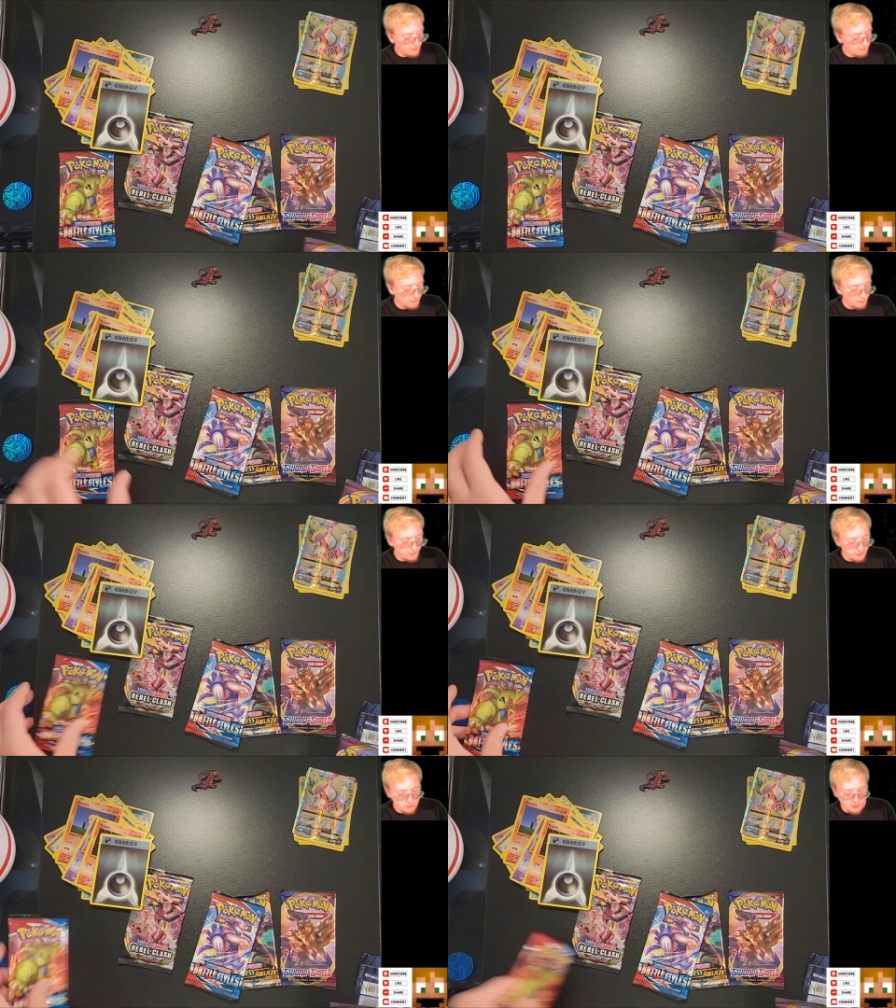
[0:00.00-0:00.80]
Vivid
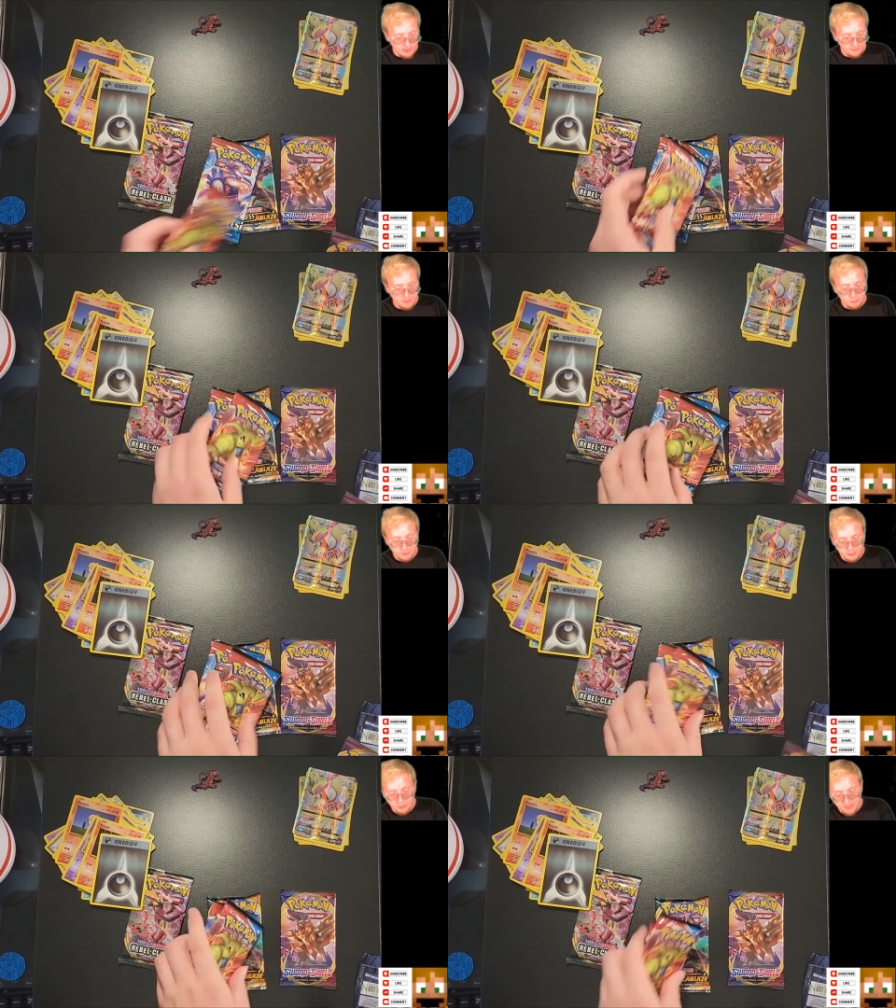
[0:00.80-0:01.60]
Voltage, and then we're
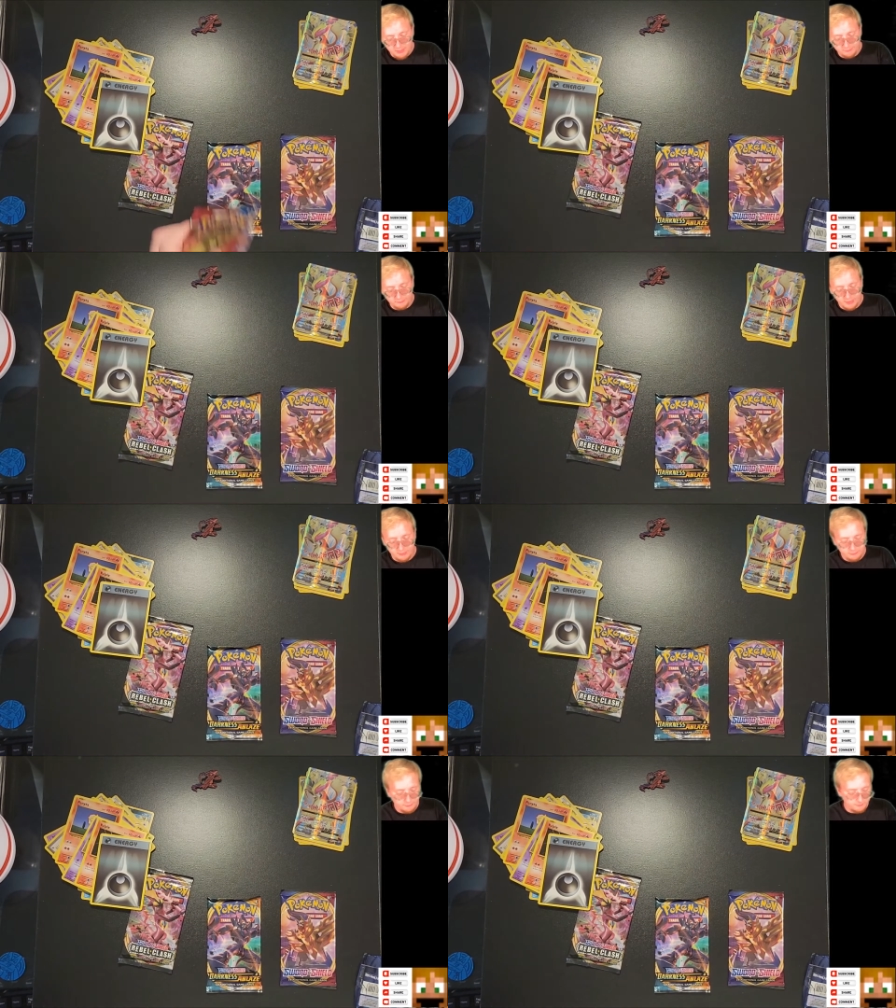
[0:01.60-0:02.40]
going to go Battle
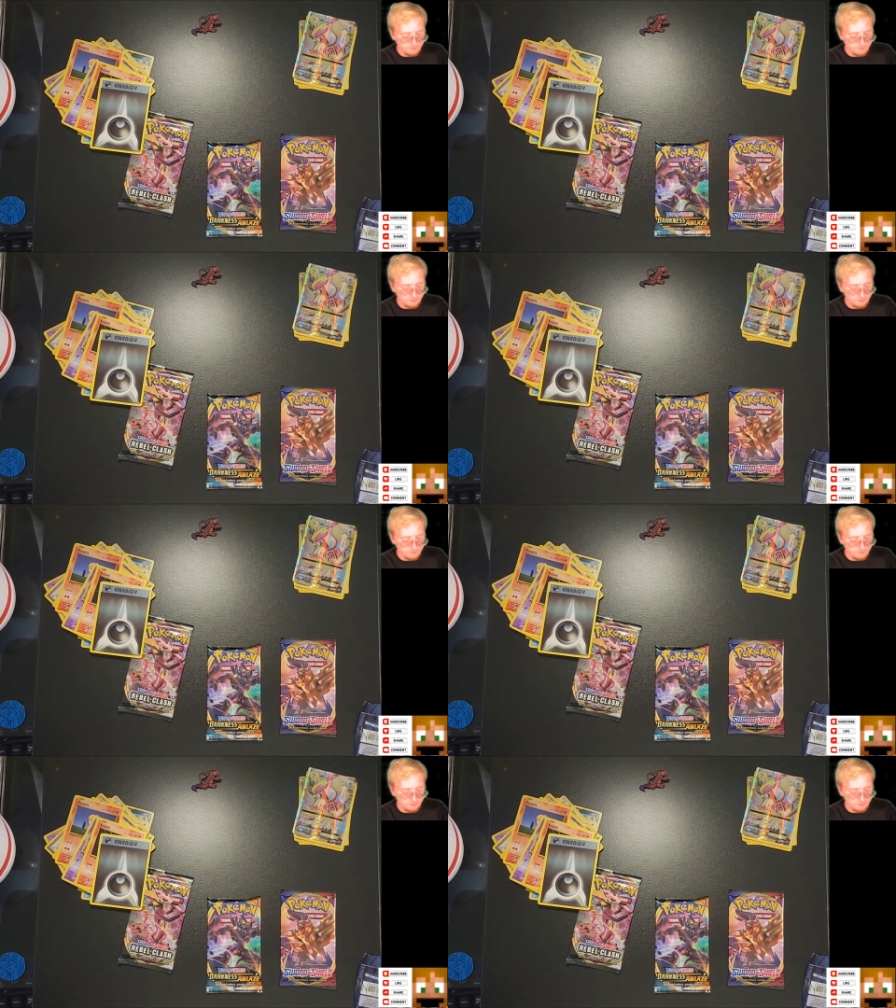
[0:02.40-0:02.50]
Styles.